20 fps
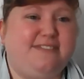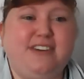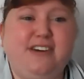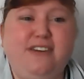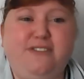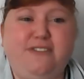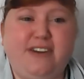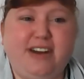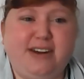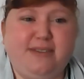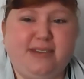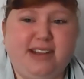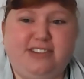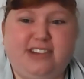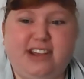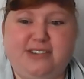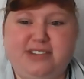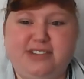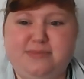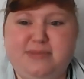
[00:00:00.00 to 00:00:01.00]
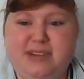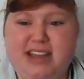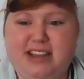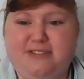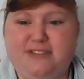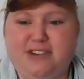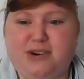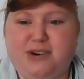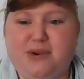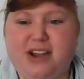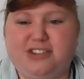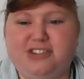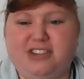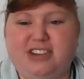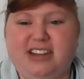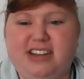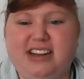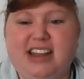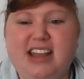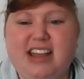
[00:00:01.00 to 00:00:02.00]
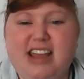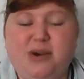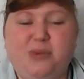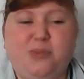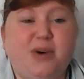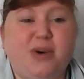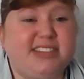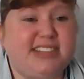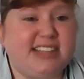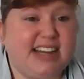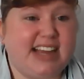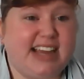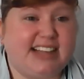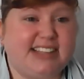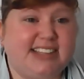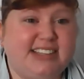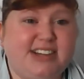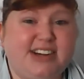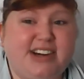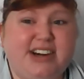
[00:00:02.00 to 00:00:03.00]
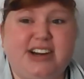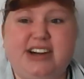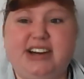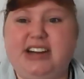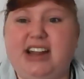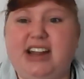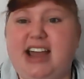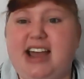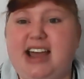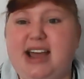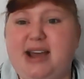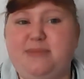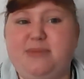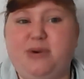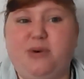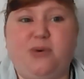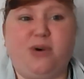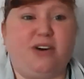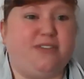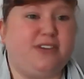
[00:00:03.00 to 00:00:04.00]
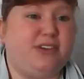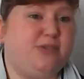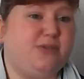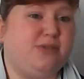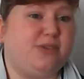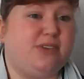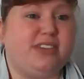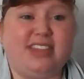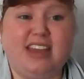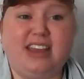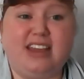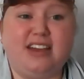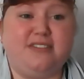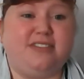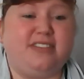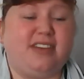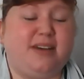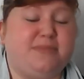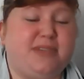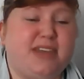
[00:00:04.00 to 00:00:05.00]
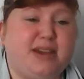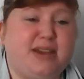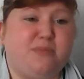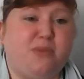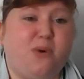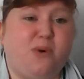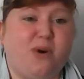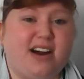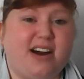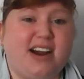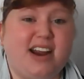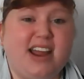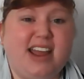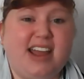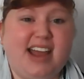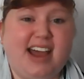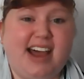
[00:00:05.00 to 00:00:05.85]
Feel free to reach out to me if your question wasn't answered, or if you think of something more